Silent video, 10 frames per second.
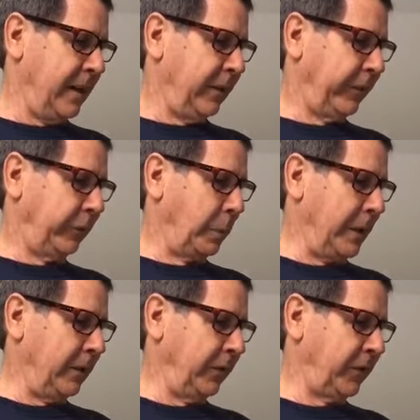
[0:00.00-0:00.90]

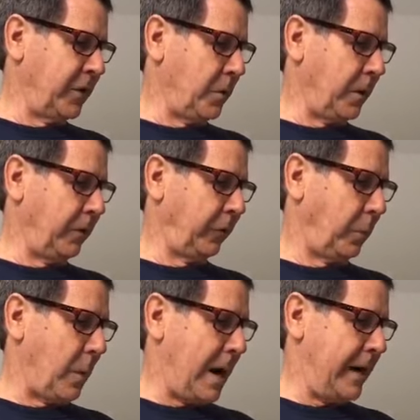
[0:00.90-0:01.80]
swings the doors
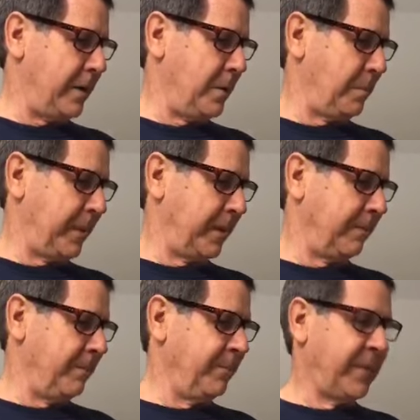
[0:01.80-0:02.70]
wide open,
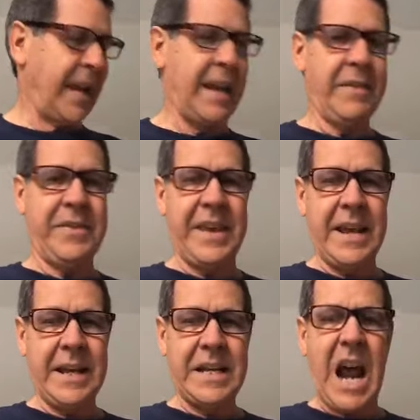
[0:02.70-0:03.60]
and
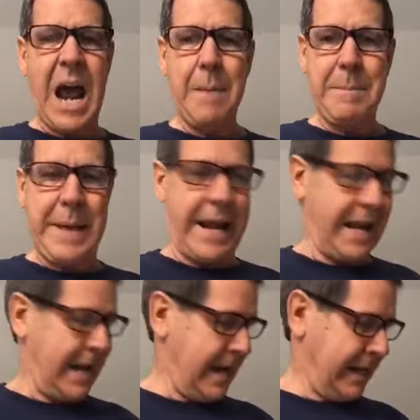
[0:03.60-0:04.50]
then
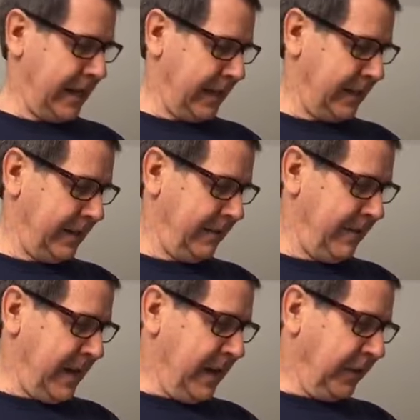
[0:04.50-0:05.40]
panic.
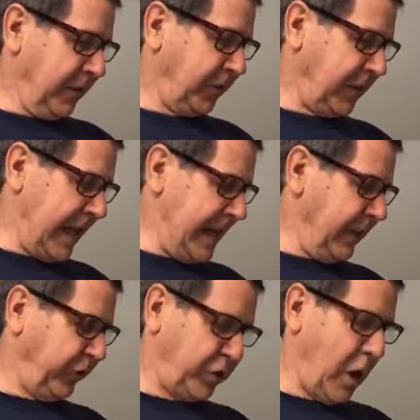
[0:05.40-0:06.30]
The sleigh
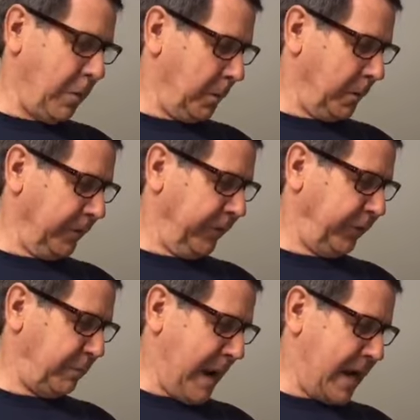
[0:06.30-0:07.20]
is totaled,
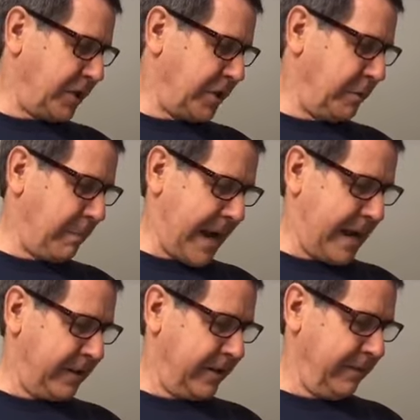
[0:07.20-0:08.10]
smashed and
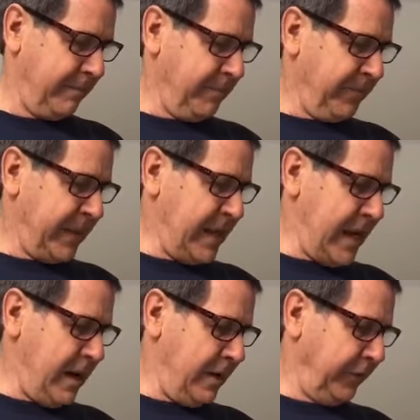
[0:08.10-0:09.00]
battered. The
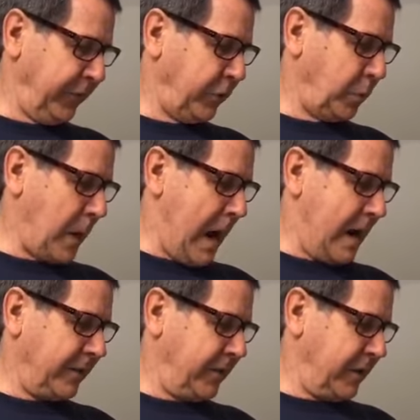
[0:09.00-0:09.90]
elves are
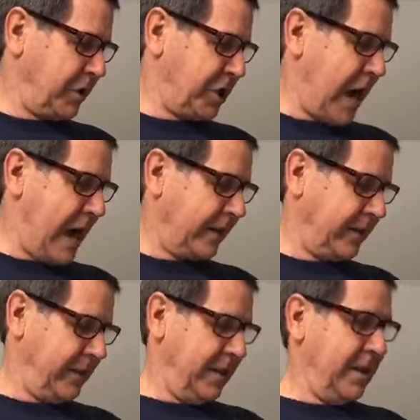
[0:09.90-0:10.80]
rocked, they're
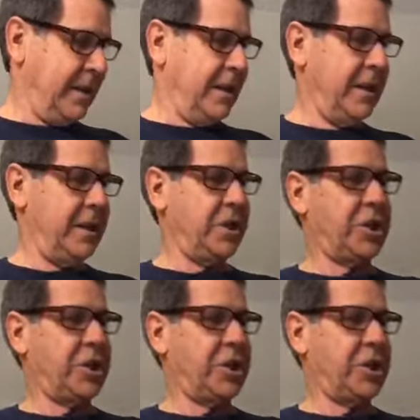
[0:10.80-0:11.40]
shocked. It's